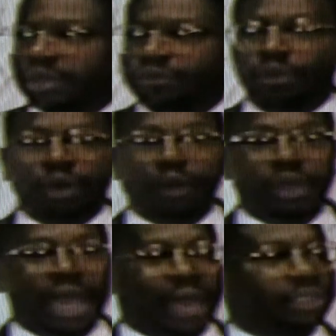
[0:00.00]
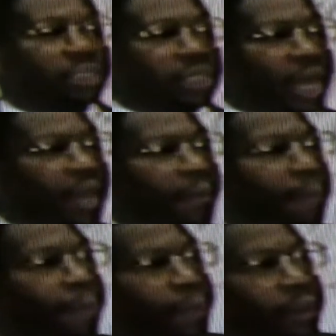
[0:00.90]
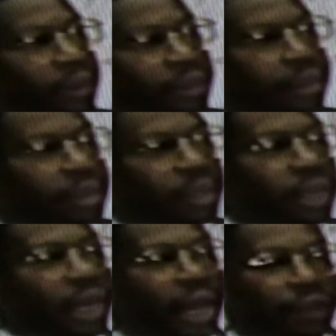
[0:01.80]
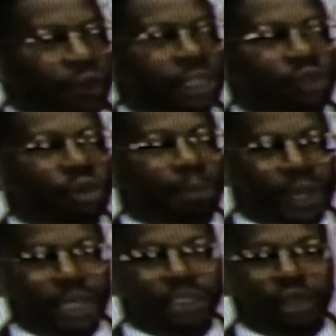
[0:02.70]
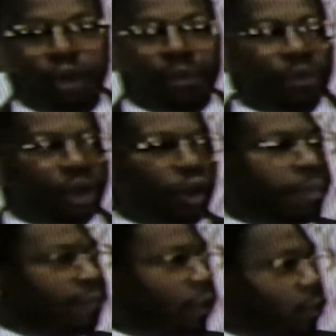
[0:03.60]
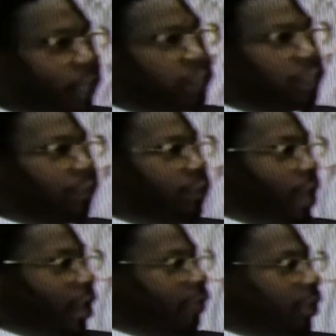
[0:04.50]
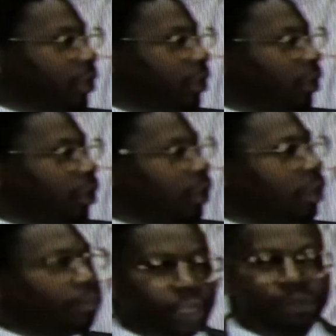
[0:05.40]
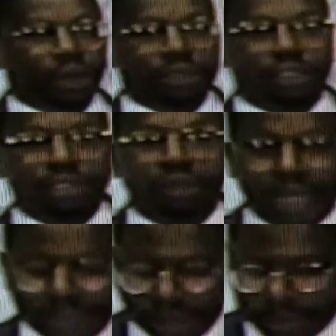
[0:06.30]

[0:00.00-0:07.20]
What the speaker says: for what we had to say. And I greet you in peace and hoping we're open for questions. If you have any, peace be unto you. Assalamu